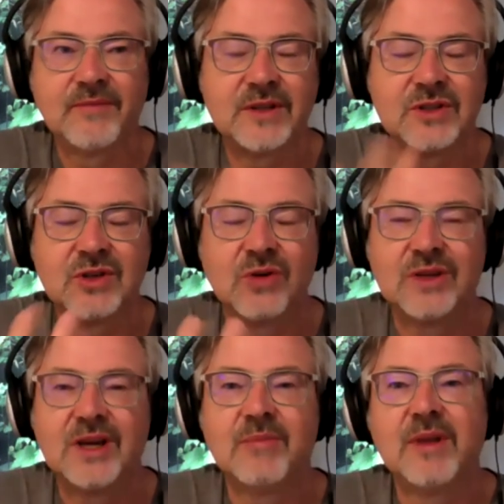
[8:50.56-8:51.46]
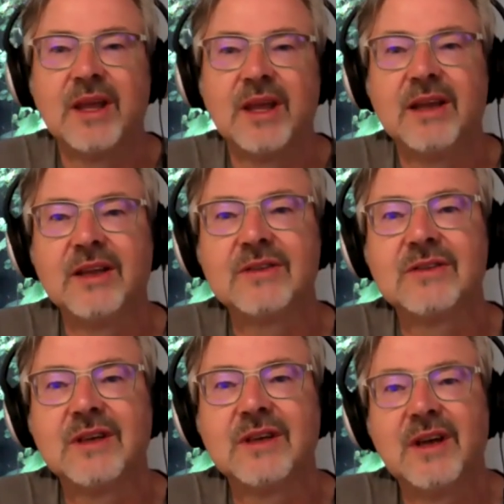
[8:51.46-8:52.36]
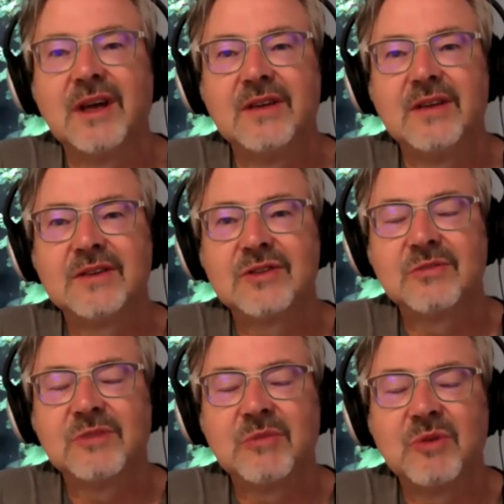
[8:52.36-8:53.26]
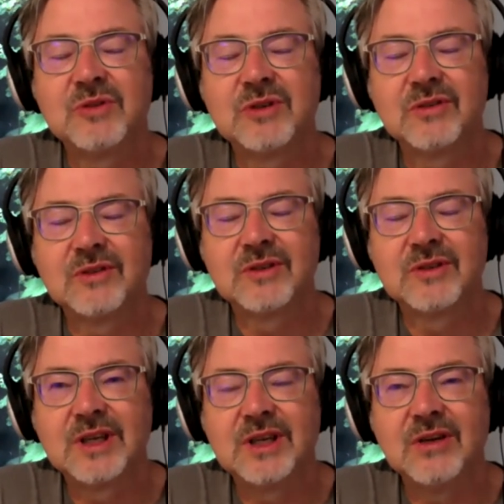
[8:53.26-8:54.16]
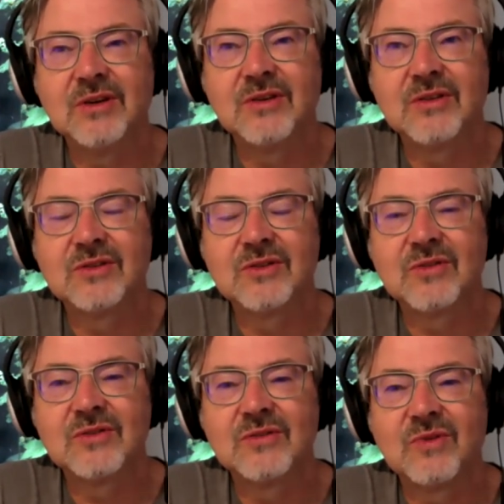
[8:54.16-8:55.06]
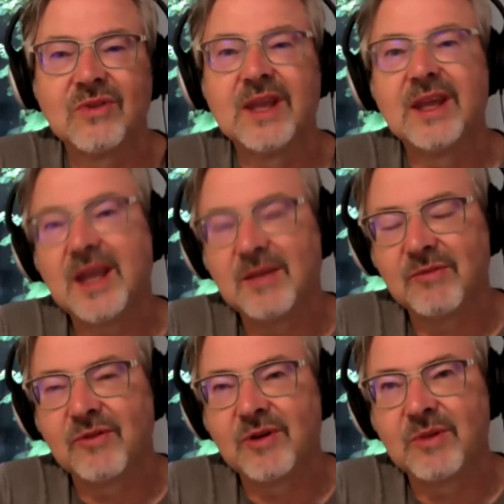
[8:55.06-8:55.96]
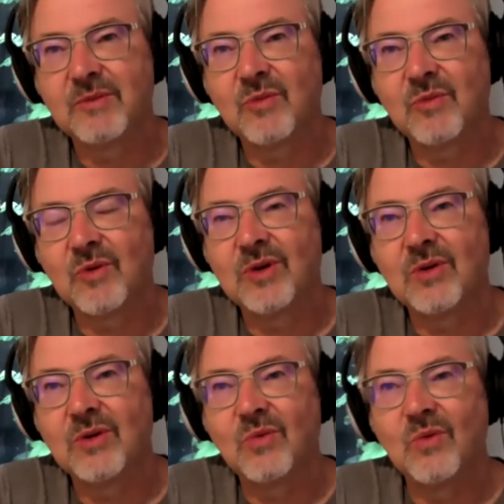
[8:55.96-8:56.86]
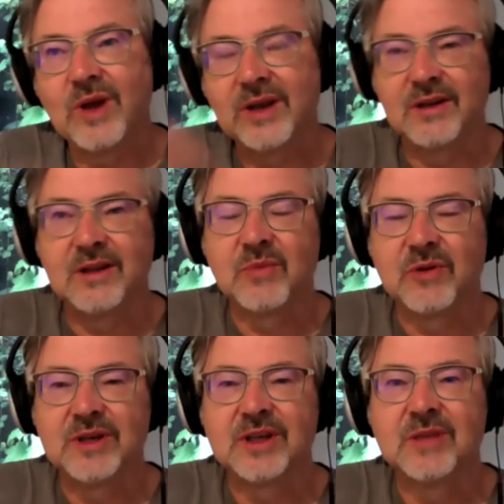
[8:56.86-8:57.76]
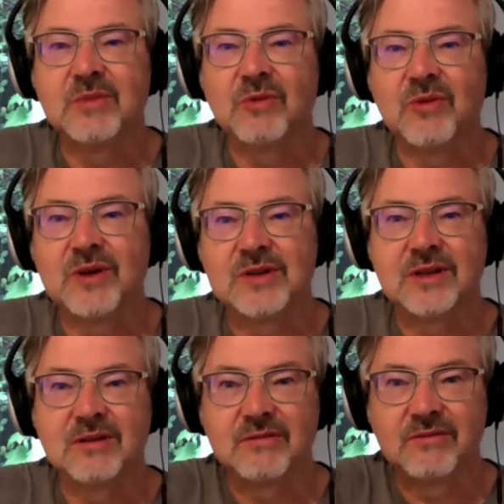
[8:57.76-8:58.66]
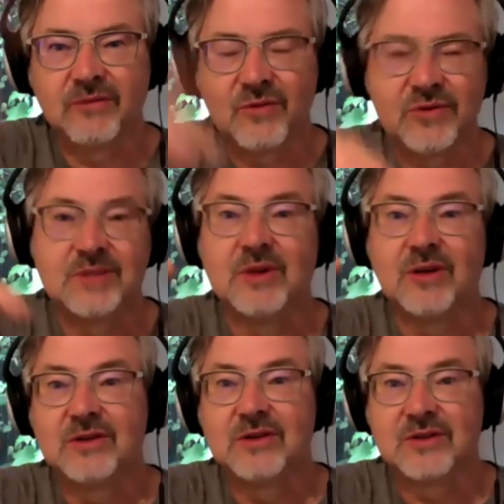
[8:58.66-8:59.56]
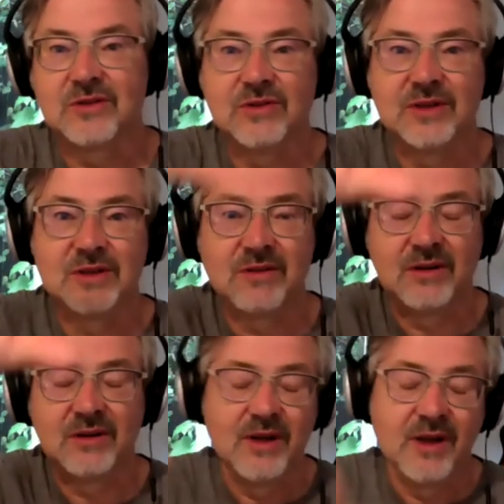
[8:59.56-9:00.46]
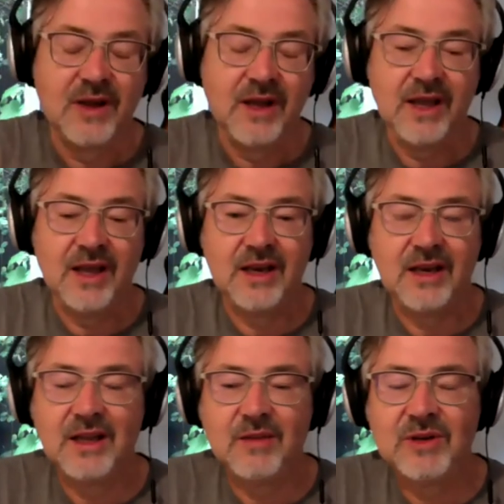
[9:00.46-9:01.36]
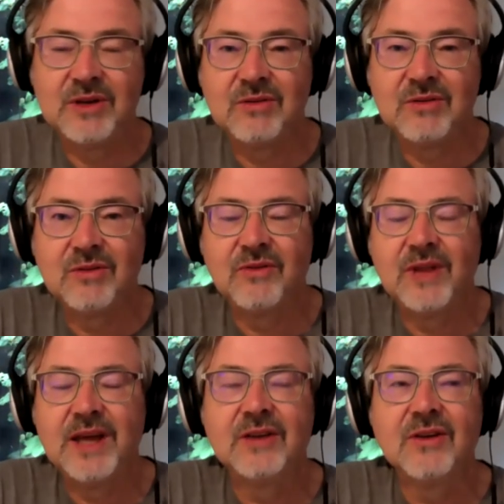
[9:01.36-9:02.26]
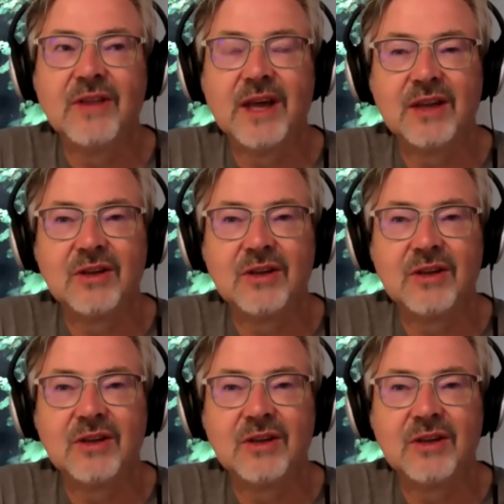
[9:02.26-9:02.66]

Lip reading: choked up, and it's extremely emotional to hear the stories of where they came from, and what the predicament was that forced them onto the streets, and when you reflect on that, it